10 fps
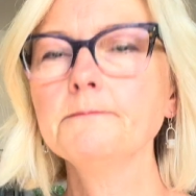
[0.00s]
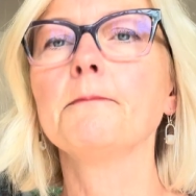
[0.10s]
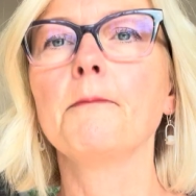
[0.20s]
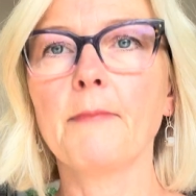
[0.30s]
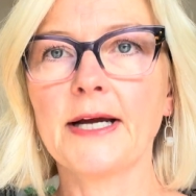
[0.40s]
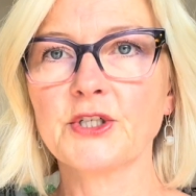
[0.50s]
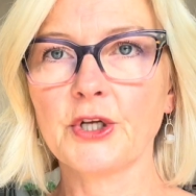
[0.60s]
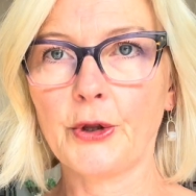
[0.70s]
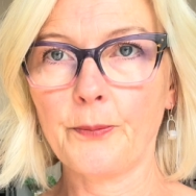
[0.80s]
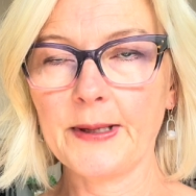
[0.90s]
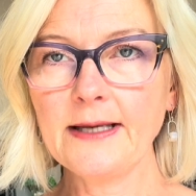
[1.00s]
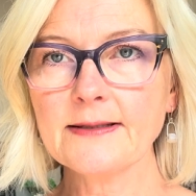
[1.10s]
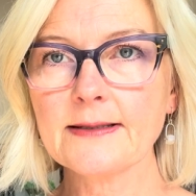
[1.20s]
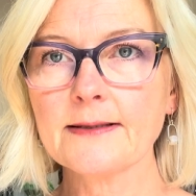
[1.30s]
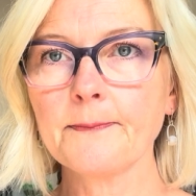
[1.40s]

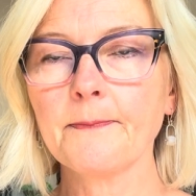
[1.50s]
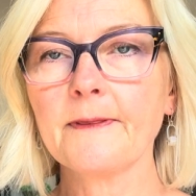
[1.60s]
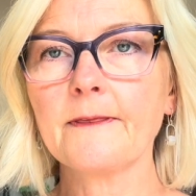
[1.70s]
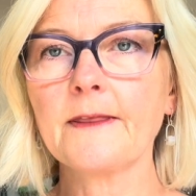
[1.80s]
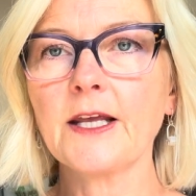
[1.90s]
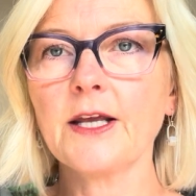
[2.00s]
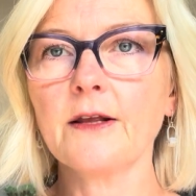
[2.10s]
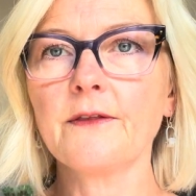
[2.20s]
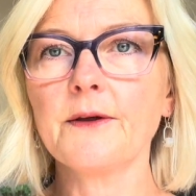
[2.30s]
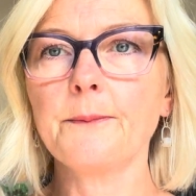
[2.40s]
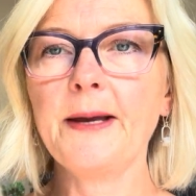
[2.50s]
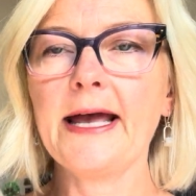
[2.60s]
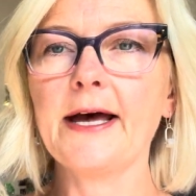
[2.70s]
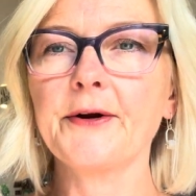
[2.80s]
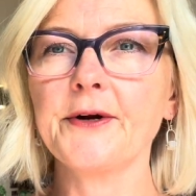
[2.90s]
Manchalopis. The
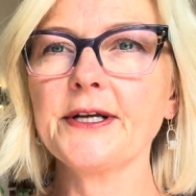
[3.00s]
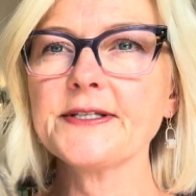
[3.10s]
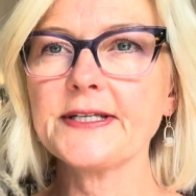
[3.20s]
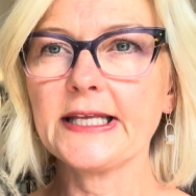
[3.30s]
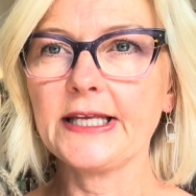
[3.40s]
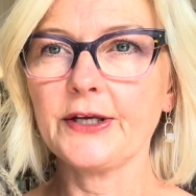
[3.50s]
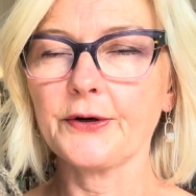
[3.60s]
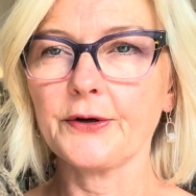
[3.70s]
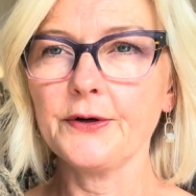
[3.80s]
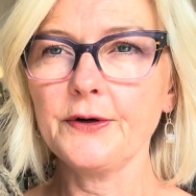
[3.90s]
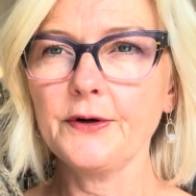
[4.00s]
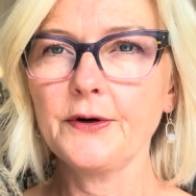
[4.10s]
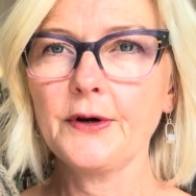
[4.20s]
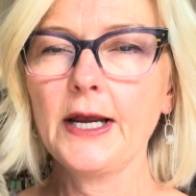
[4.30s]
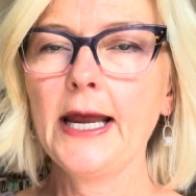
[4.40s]
pattern is here,
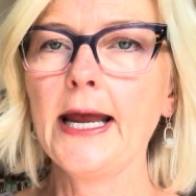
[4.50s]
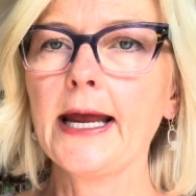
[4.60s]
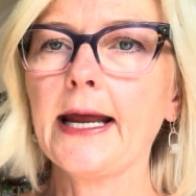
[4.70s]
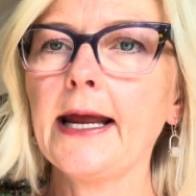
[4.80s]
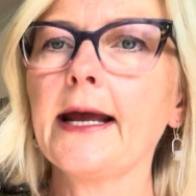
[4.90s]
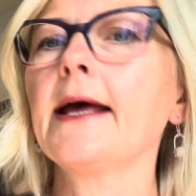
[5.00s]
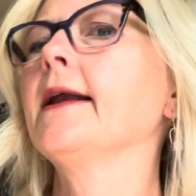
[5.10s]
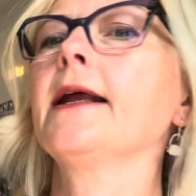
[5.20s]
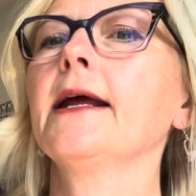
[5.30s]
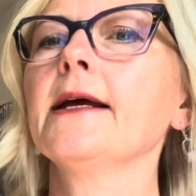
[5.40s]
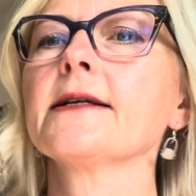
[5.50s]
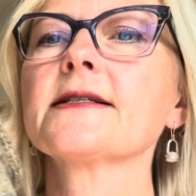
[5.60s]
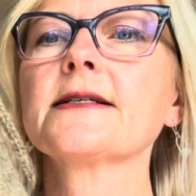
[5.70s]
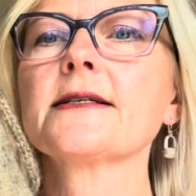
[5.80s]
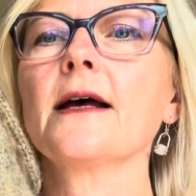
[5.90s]
and
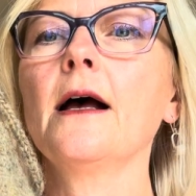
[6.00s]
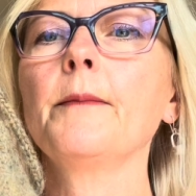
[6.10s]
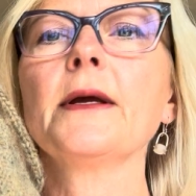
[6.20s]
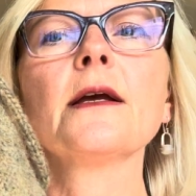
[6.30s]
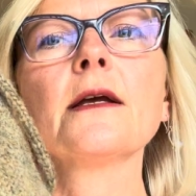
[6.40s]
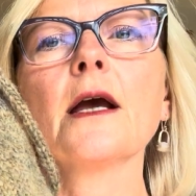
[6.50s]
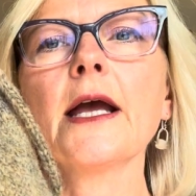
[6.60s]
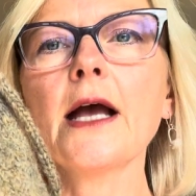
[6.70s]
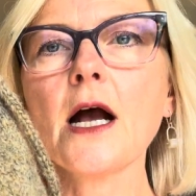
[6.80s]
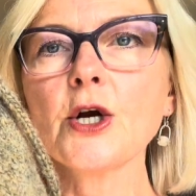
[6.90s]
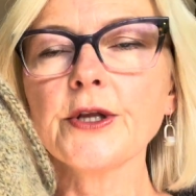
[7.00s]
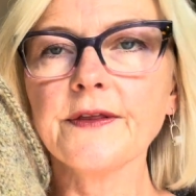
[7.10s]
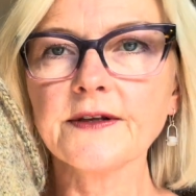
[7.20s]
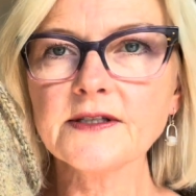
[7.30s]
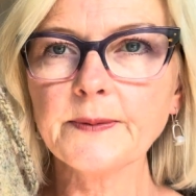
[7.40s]
it's could
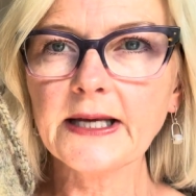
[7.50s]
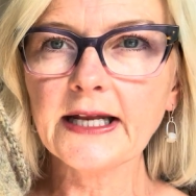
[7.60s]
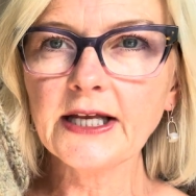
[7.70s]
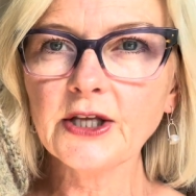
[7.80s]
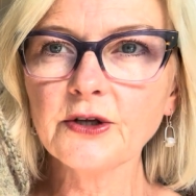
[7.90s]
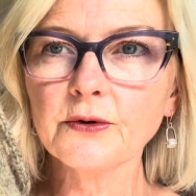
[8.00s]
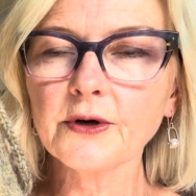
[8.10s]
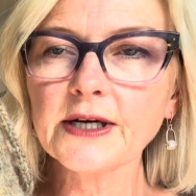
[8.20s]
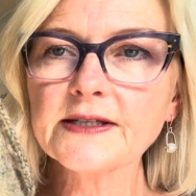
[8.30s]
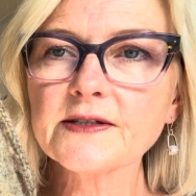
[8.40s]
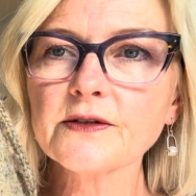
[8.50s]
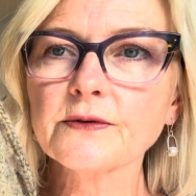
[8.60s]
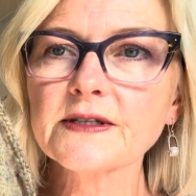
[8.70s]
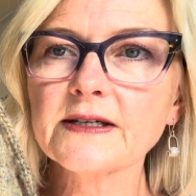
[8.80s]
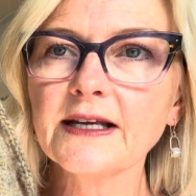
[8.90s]
this be any cuter? It's so
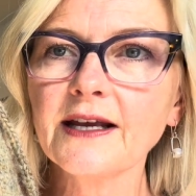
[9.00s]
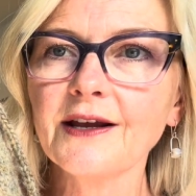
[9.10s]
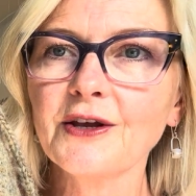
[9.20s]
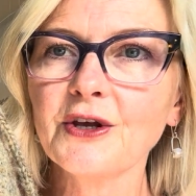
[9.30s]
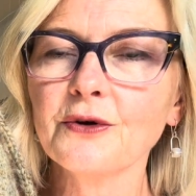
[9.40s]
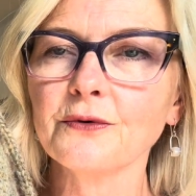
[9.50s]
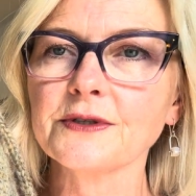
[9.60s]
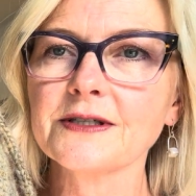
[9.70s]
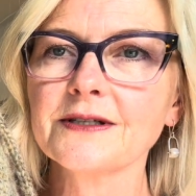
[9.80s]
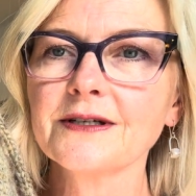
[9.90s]
stinking cute.